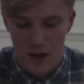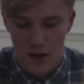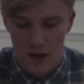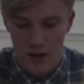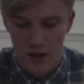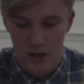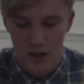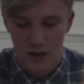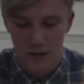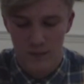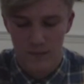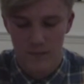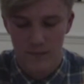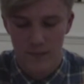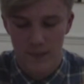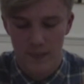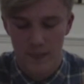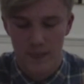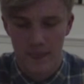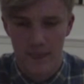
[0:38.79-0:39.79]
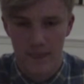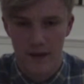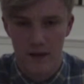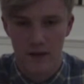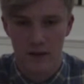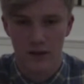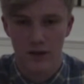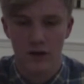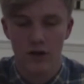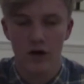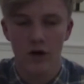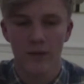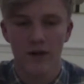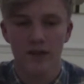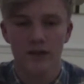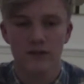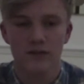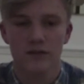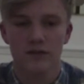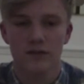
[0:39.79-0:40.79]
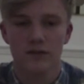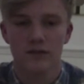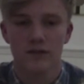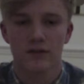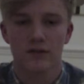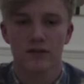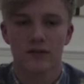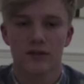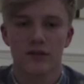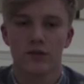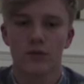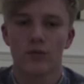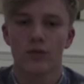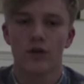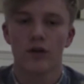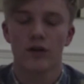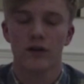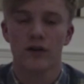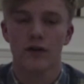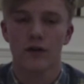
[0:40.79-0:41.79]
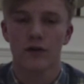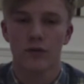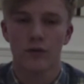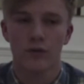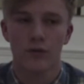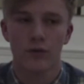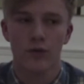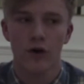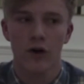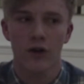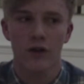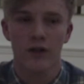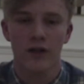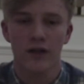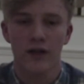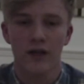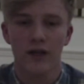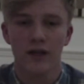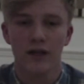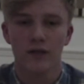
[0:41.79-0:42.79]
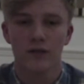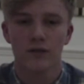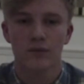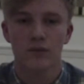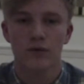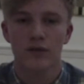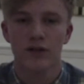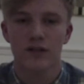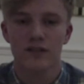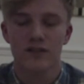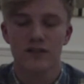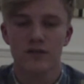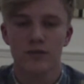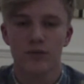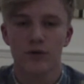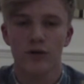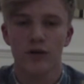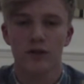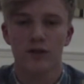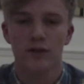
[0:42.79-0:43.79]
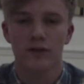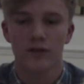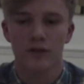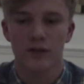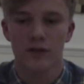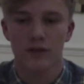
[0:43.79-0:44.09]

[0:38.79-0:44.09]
The comments that were on there were easy to put on.